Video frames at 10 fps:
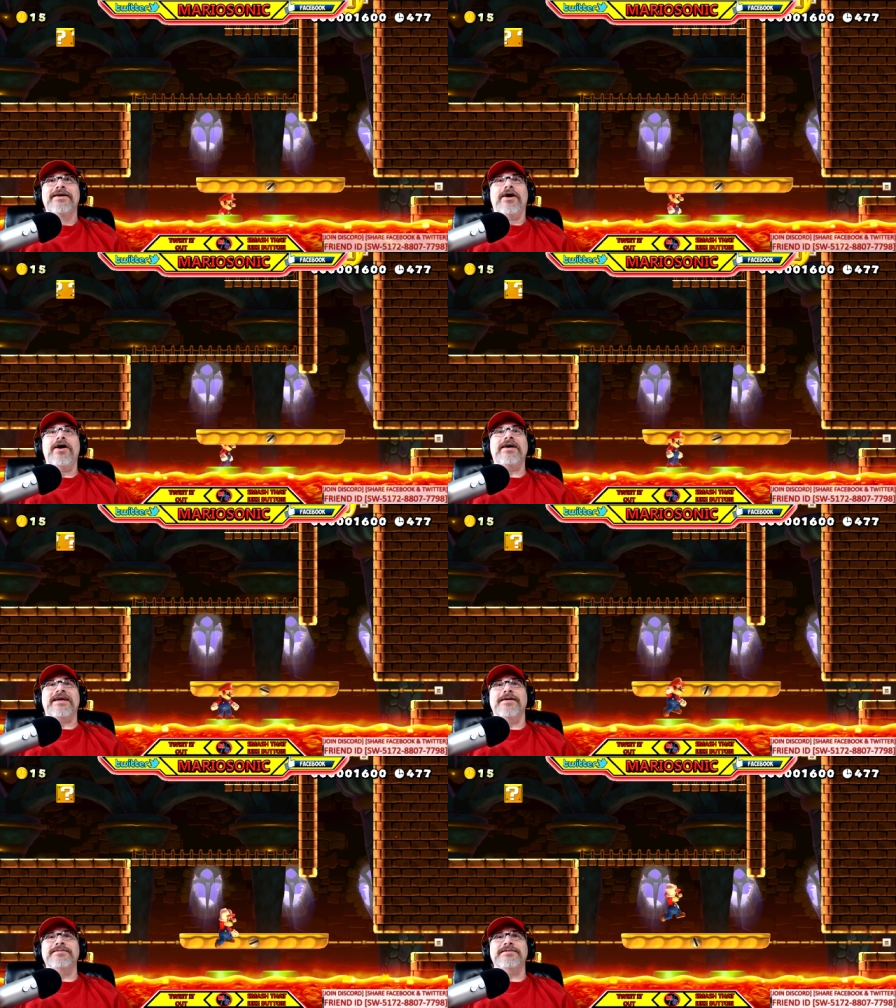Oh, it
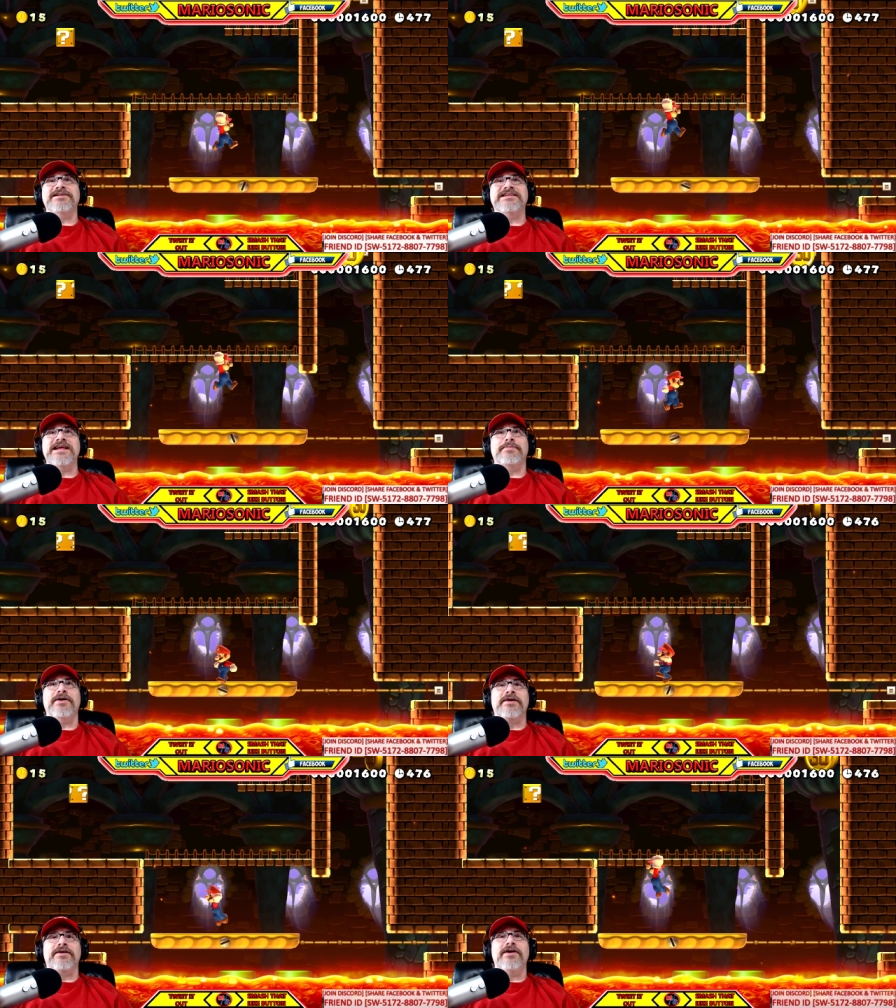comes up to the same
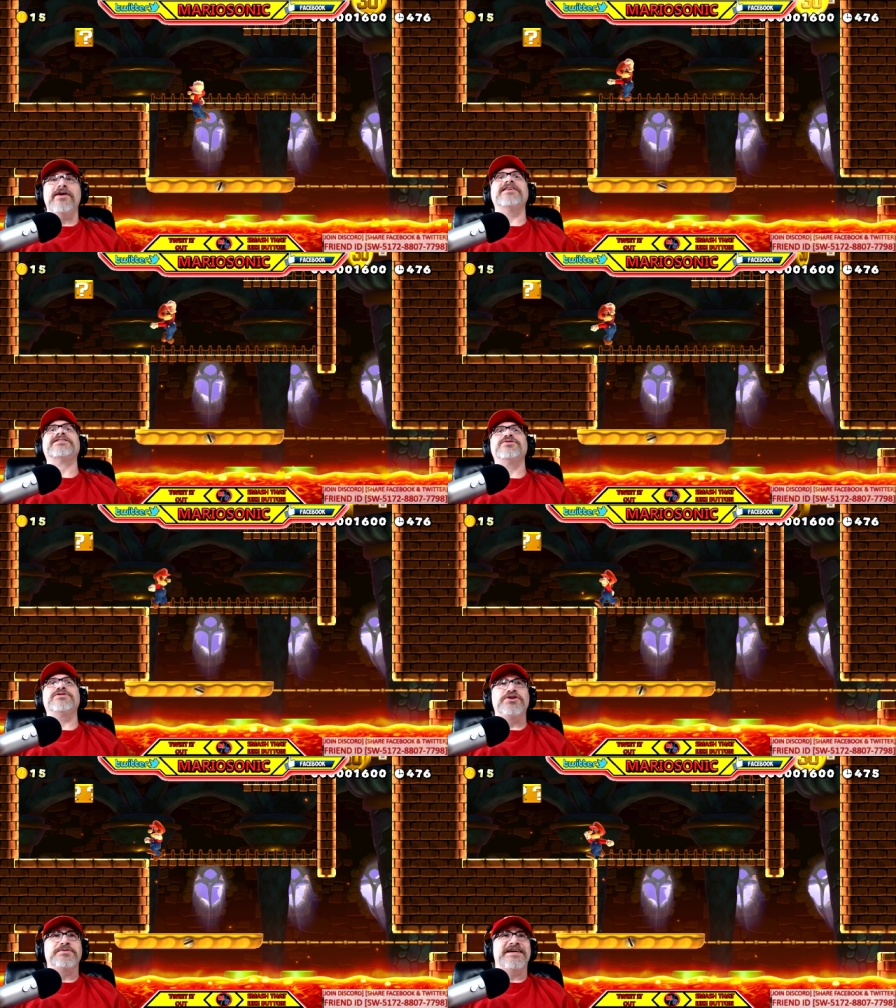part. Oh, there's two
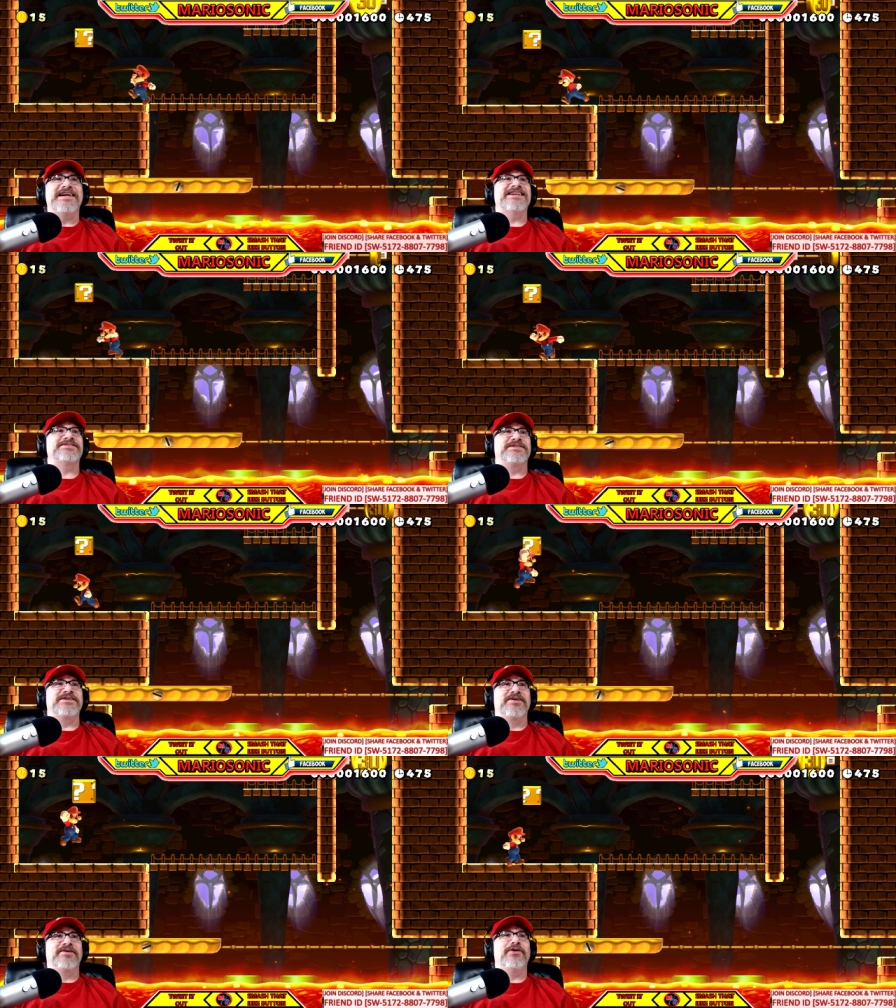tubes right next to each
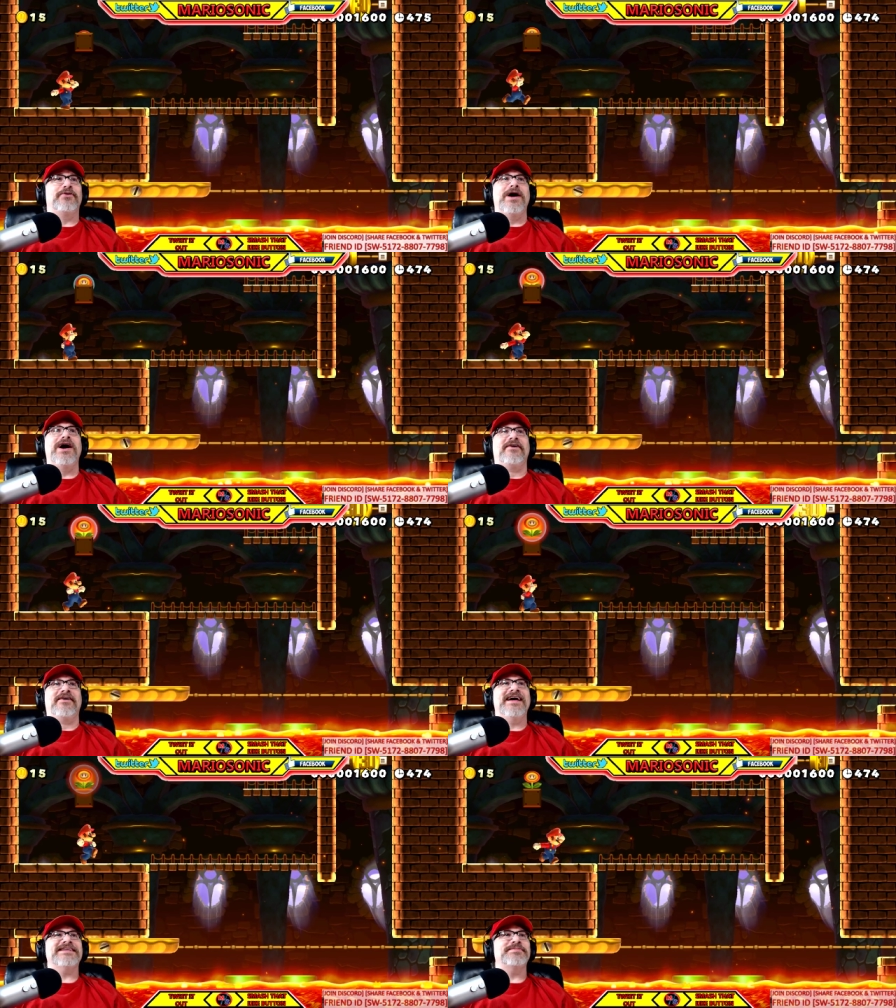other. Oh, wow,
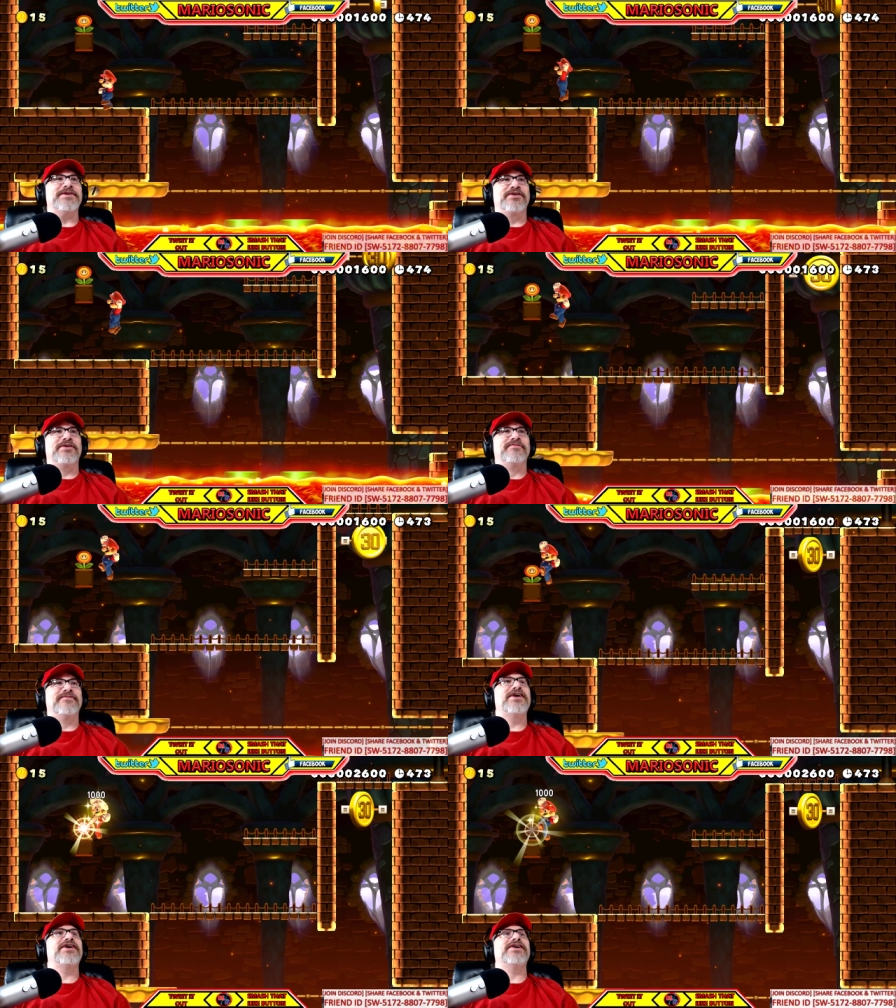that's pretty cool.
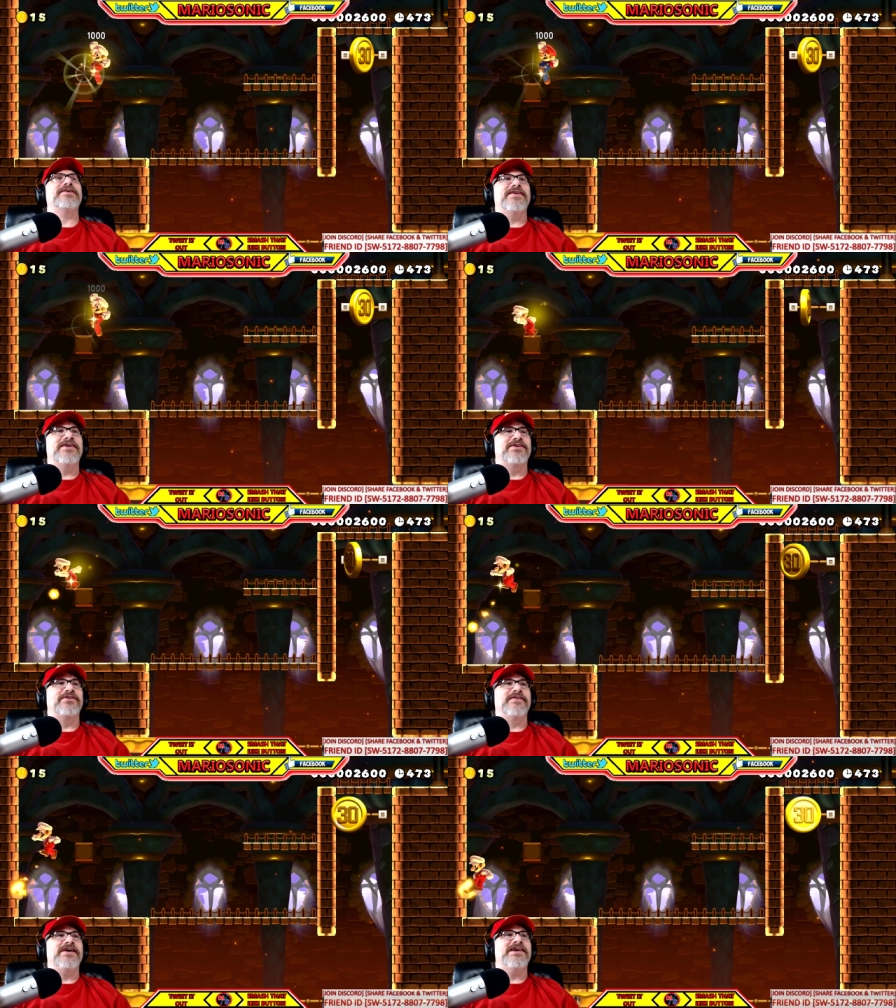Very, very cool,
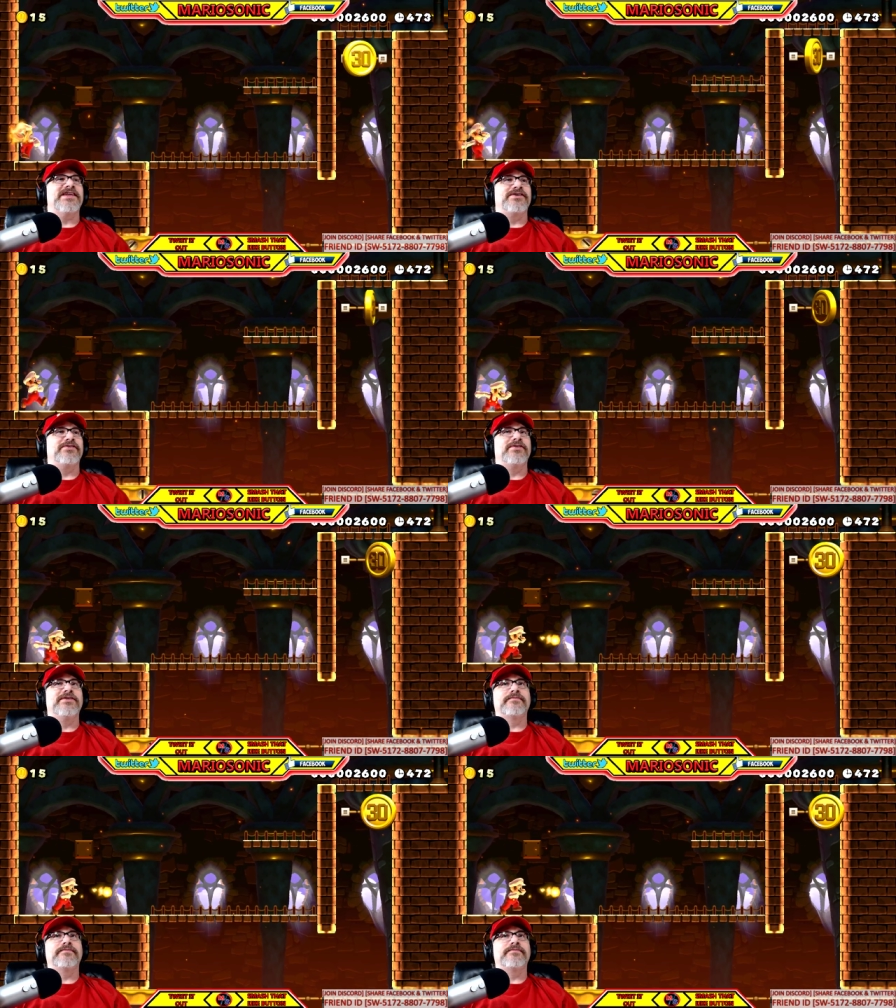very cool.